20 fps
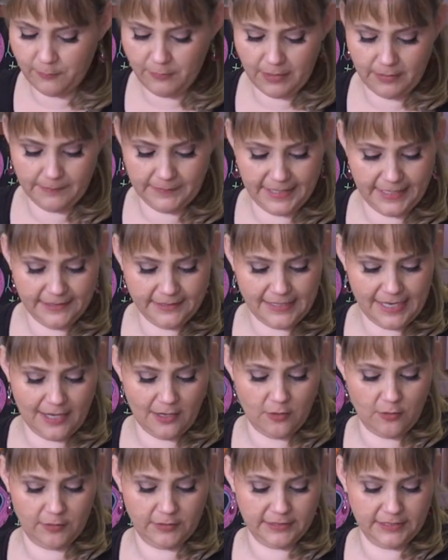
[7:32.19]
well mixed.
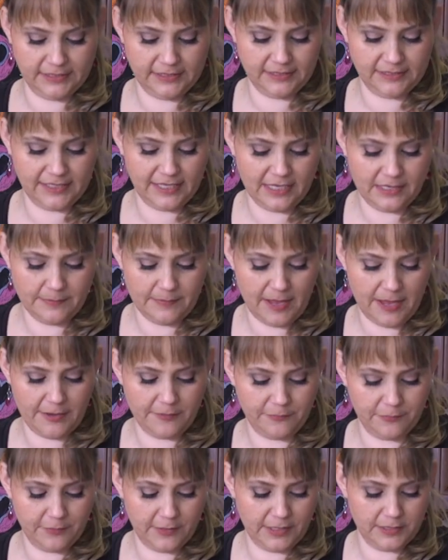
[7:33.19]
And look, this is staying in
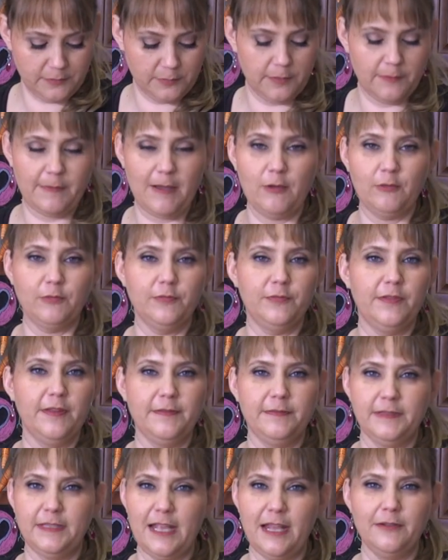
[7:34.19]
my fridge for about
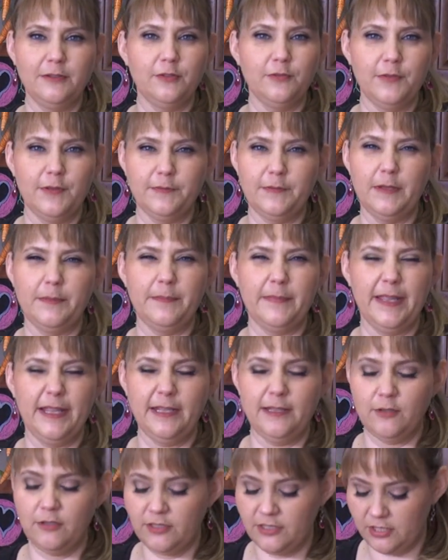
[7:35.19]
10 to 15
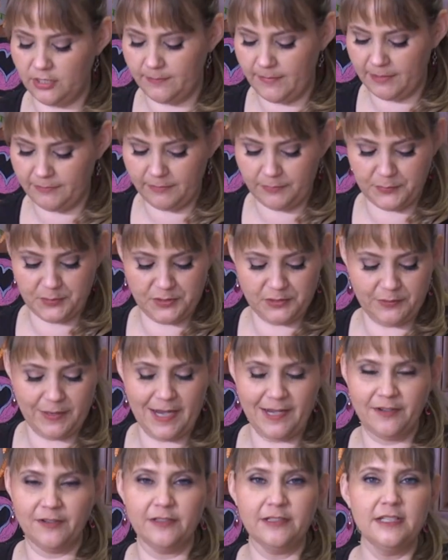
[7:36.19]
minutes in my
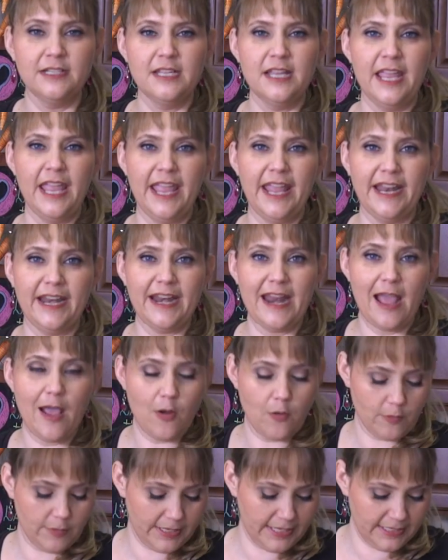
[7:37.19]
refrigerator, and
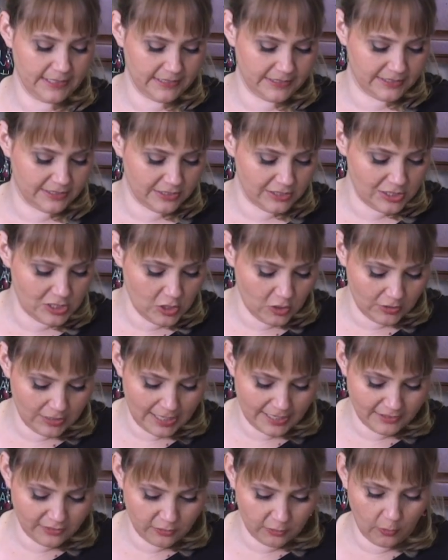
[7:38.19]
now it's not
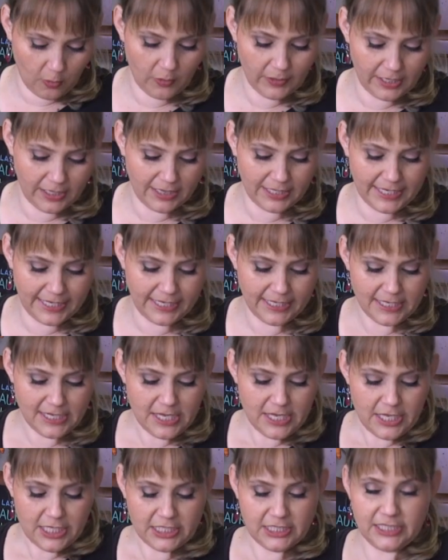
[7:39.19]
like totally
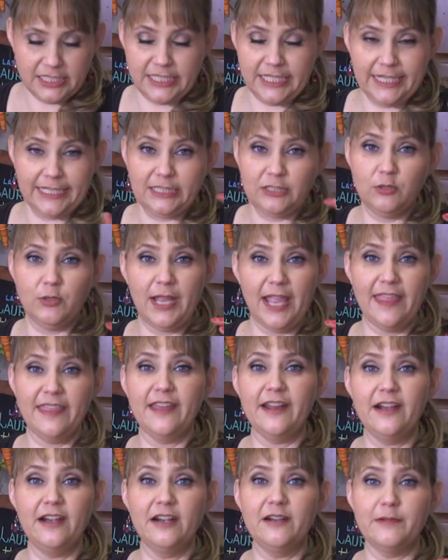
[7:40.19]
stick
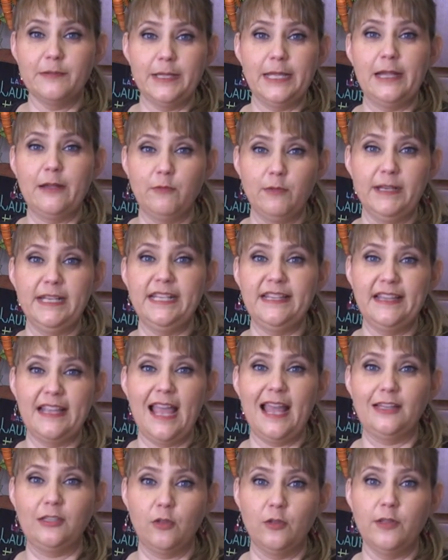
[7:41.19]
together, and we need
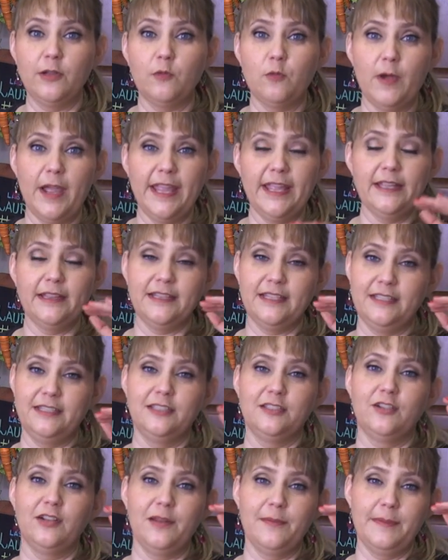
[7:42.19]
that. Otherwise, this
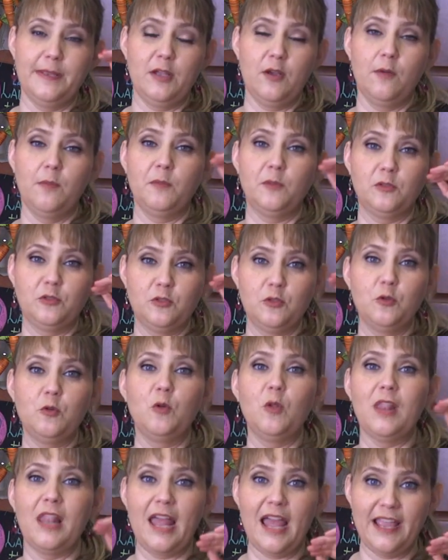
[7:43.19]
is gonna become
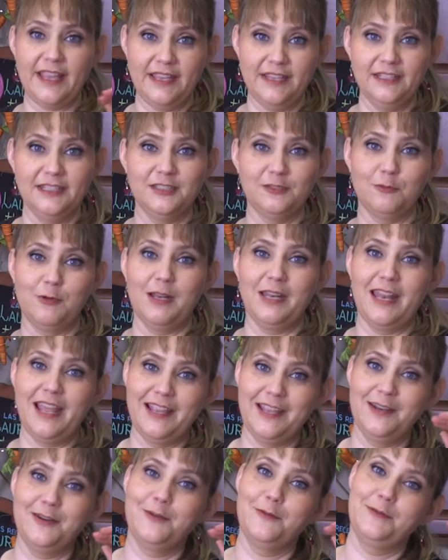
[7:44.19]
2 layers, 1
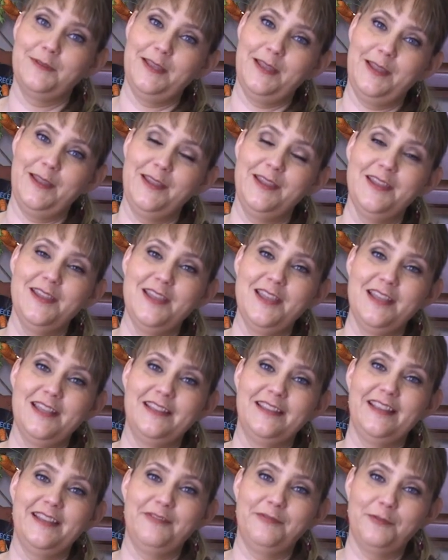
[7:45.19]
layer of
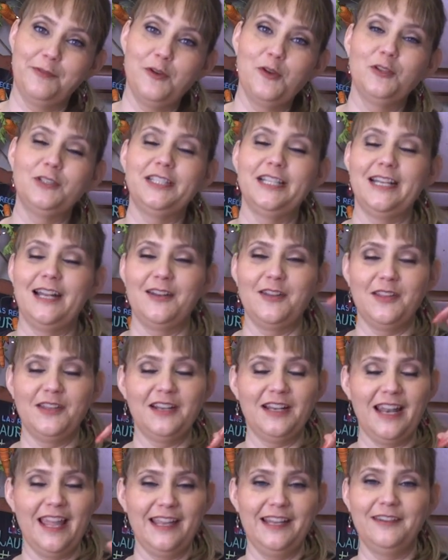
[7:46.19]
the fruit and
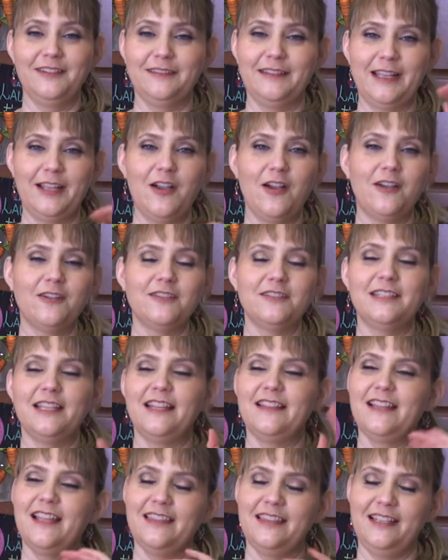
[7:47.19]
another layer of the coconut,
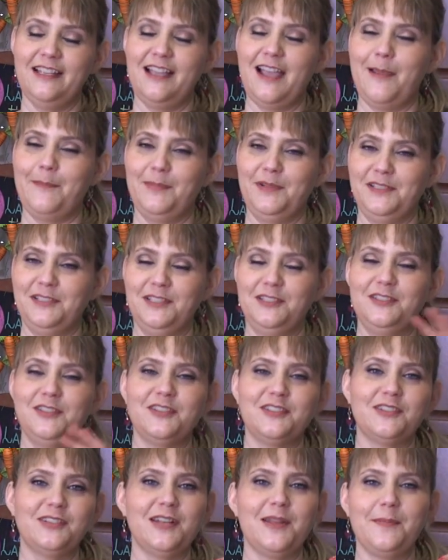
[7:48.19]
and nothing happens. It's
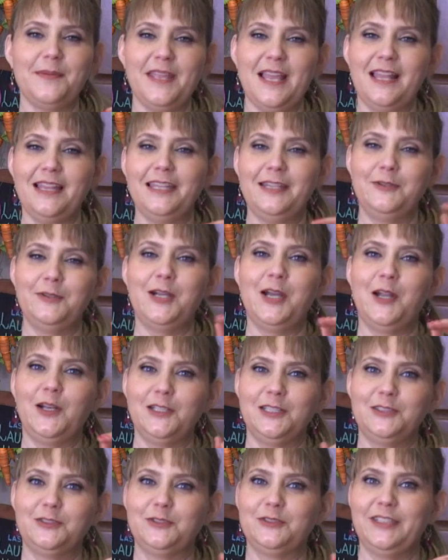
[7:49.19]
just gonna be a little
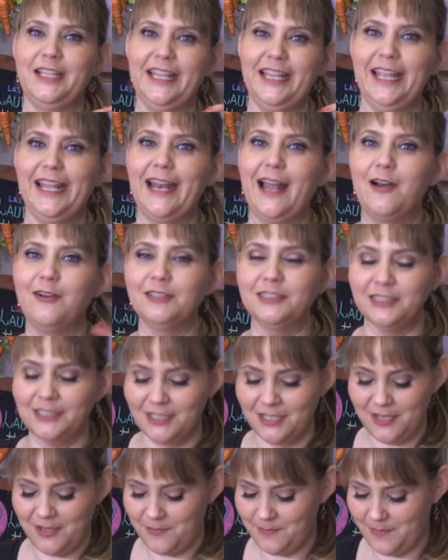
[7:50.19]
harder to take it out,
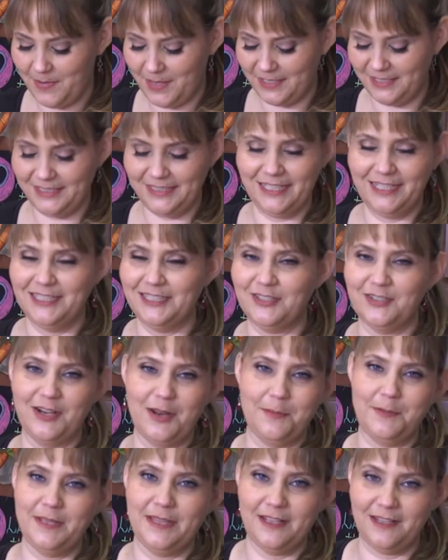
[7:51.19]
but still it's
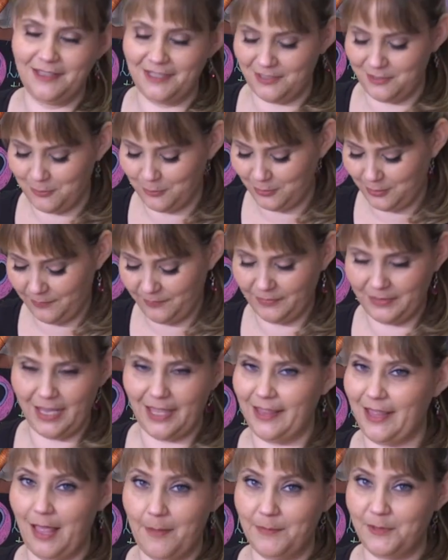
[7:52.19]
gonna be delicious if
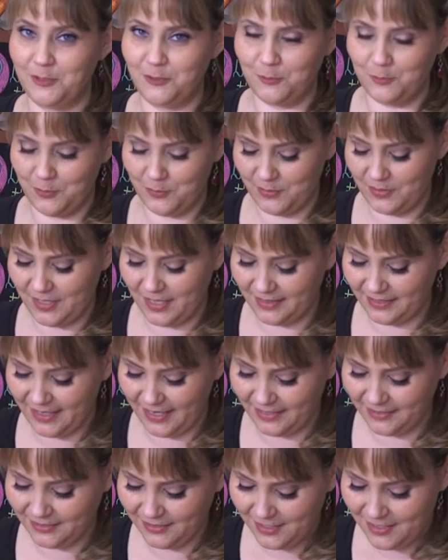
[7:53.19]
that happens to you in that
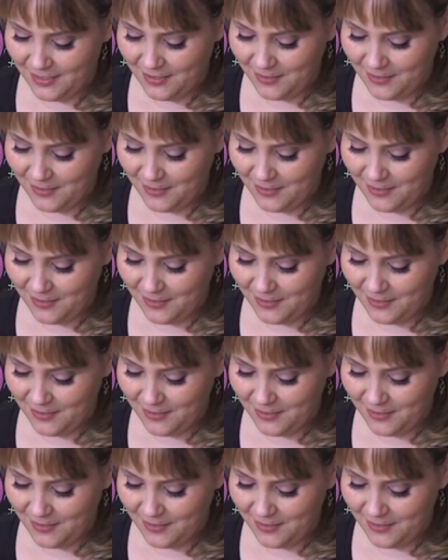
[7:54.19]
case.